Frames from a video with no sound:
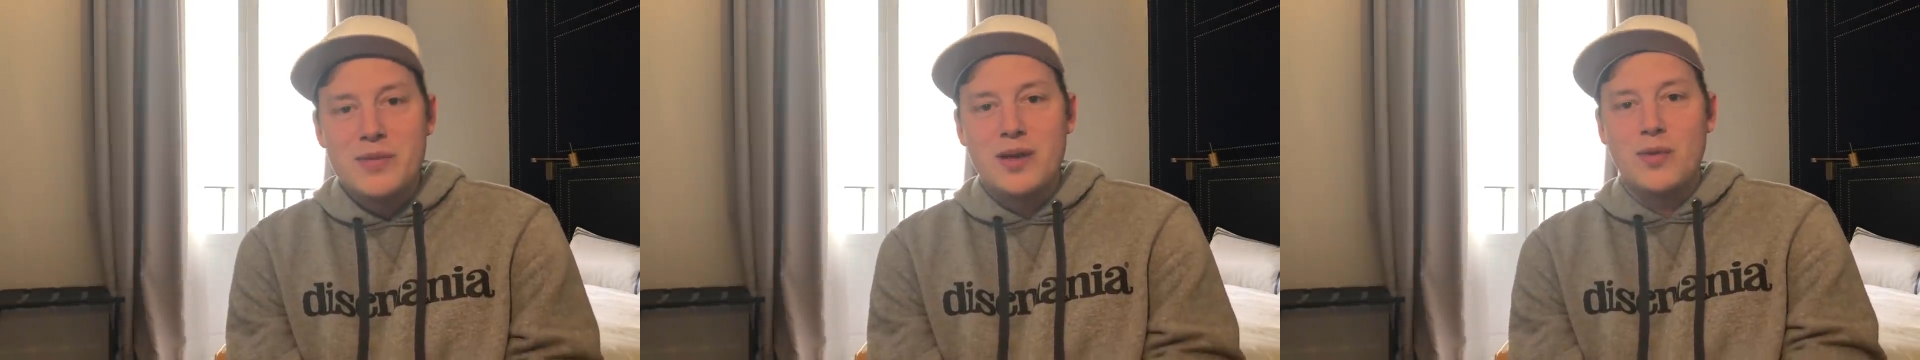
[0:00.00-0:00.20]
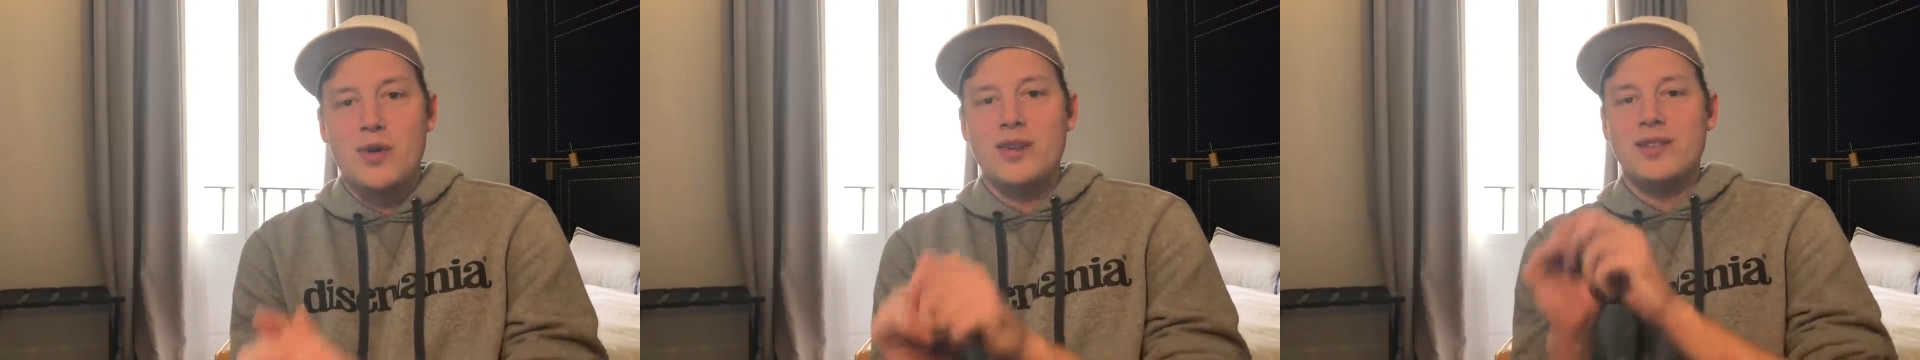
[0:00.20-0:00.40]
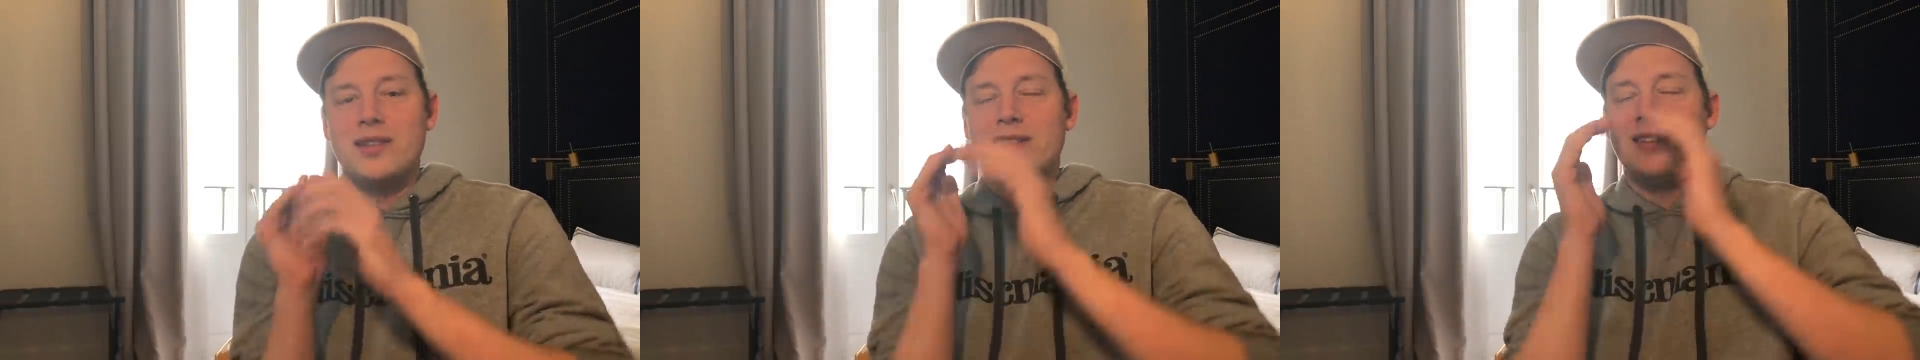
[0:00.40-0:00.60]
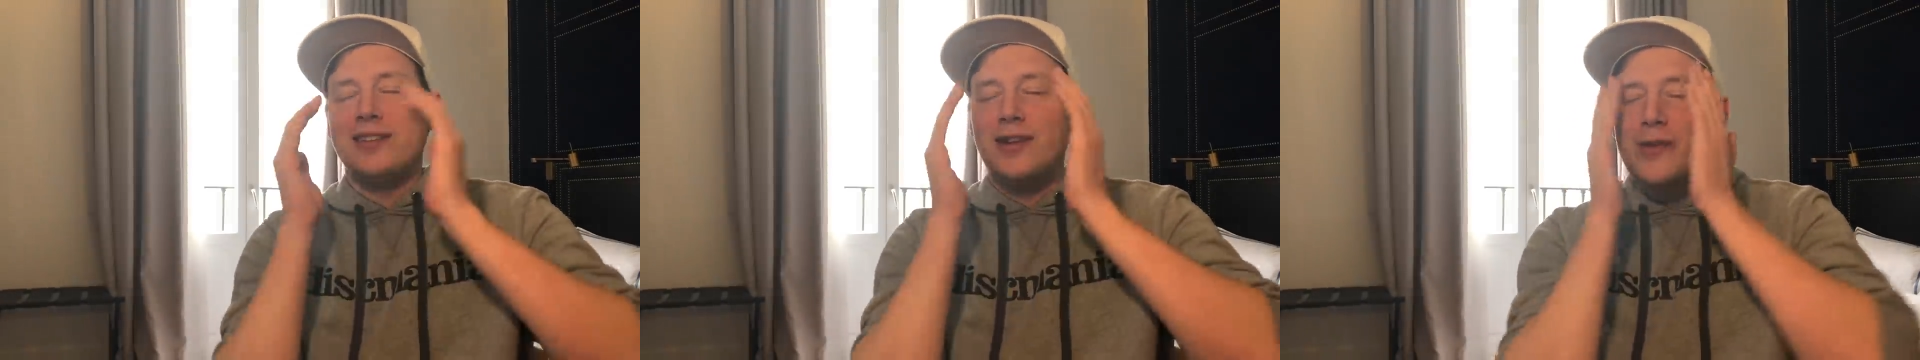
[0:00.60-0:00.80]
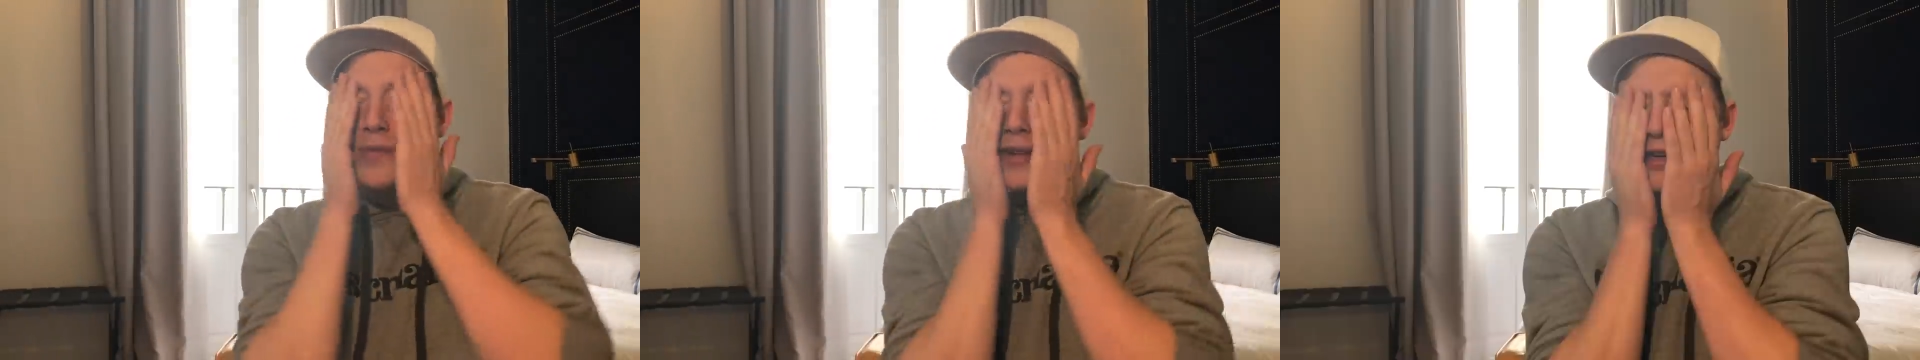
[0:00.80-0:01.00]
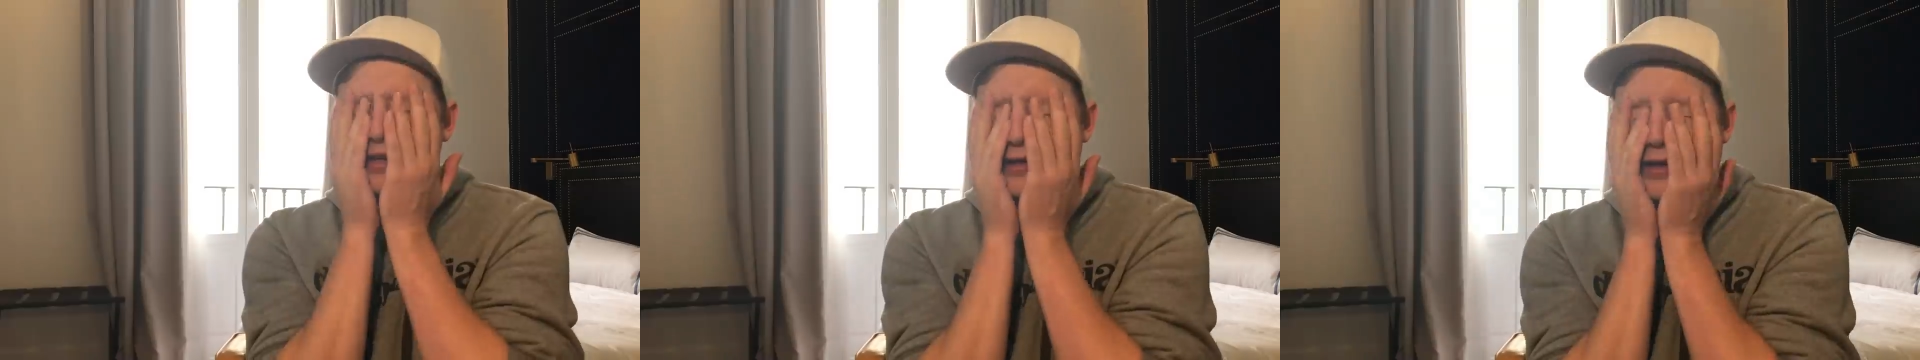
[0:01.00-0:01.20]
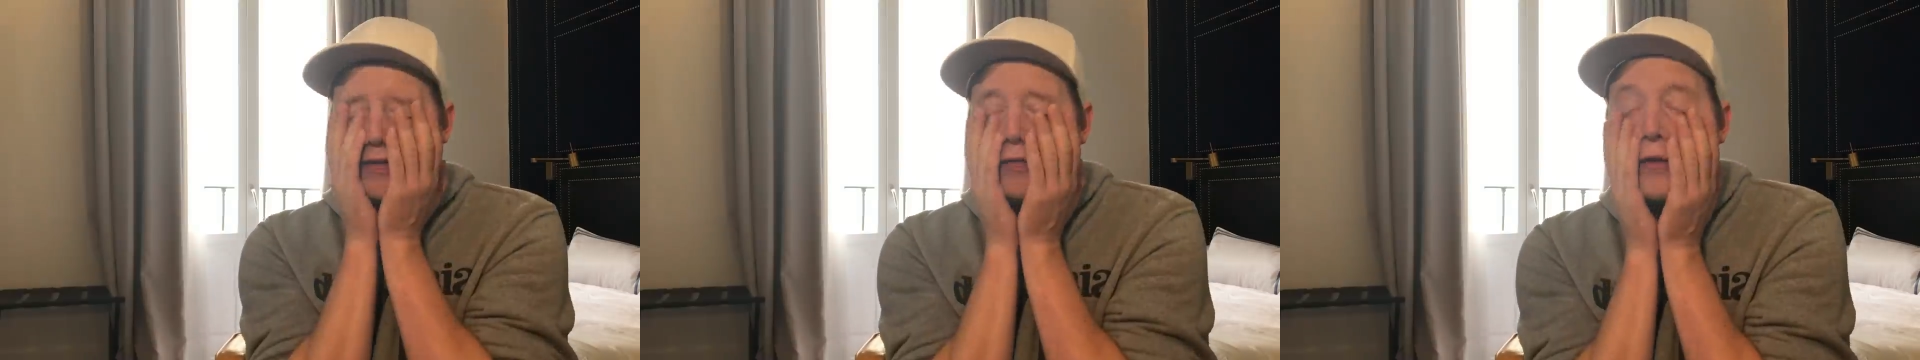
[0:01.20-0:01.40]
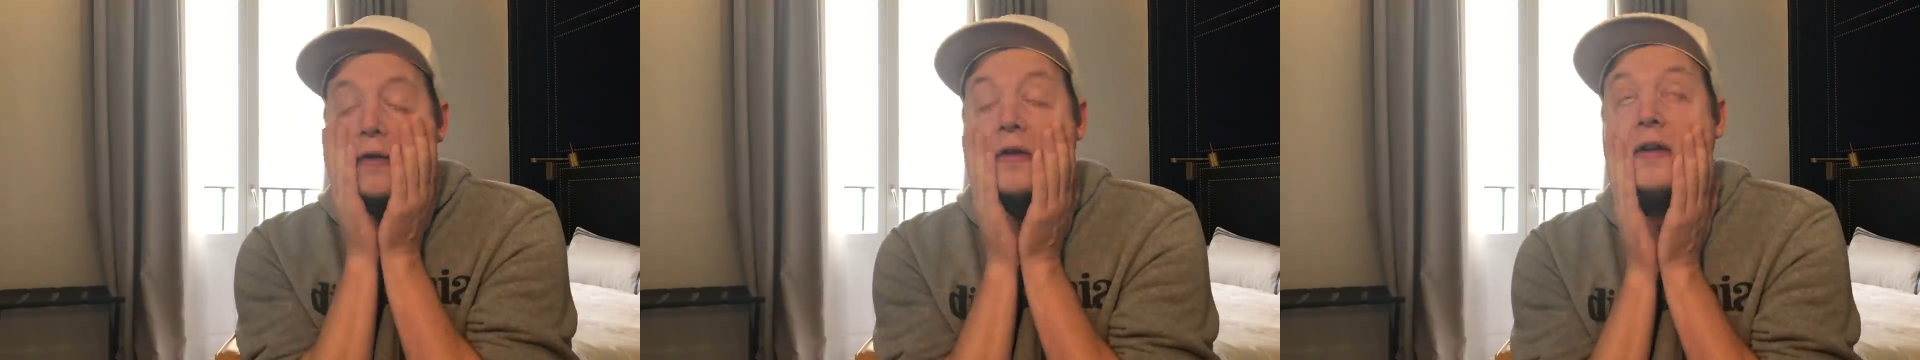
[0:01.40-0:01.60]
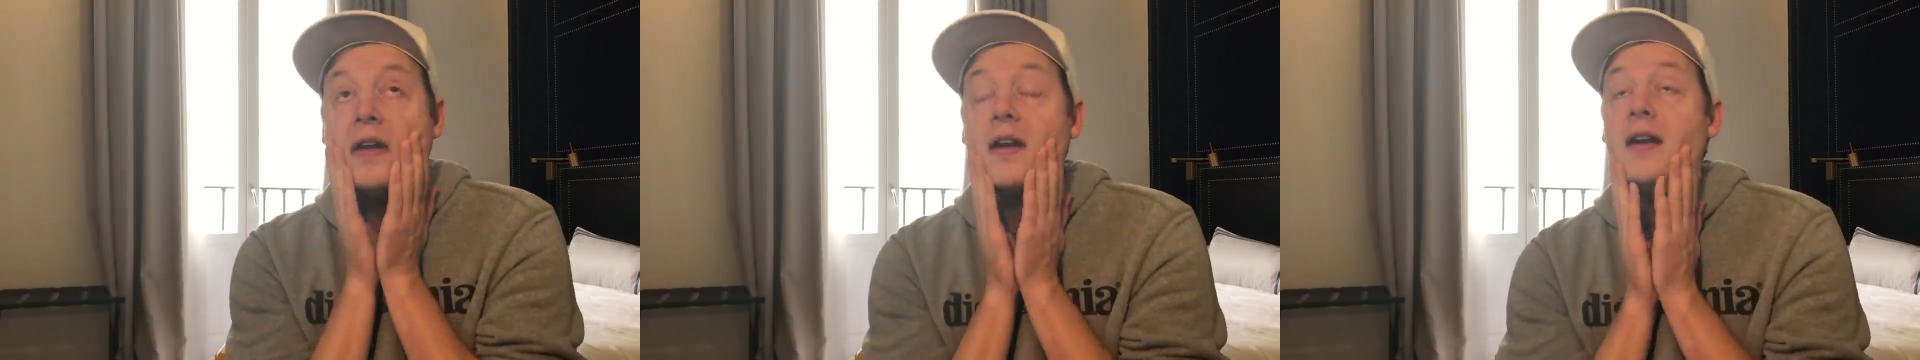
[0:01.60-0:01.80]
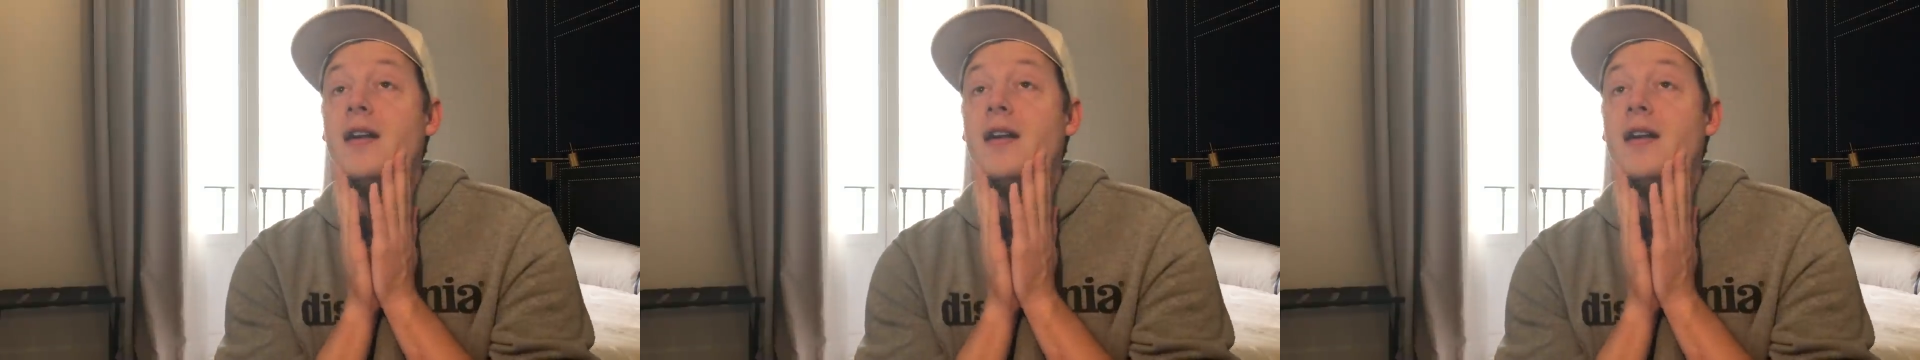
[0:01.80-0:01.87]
It was in so many different